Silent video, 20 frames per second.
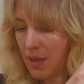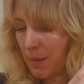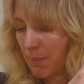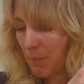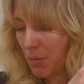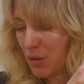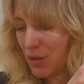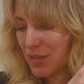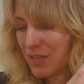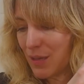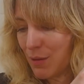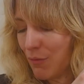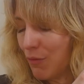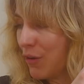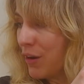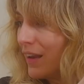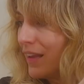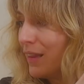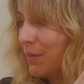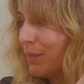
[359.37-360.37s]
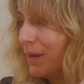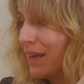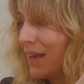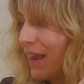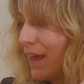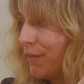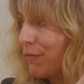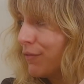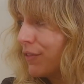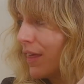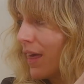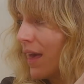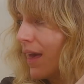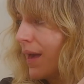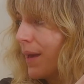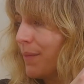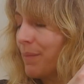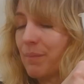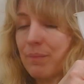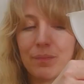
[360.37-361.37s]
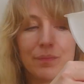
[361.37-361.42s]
But you see, we've got a little bit left there.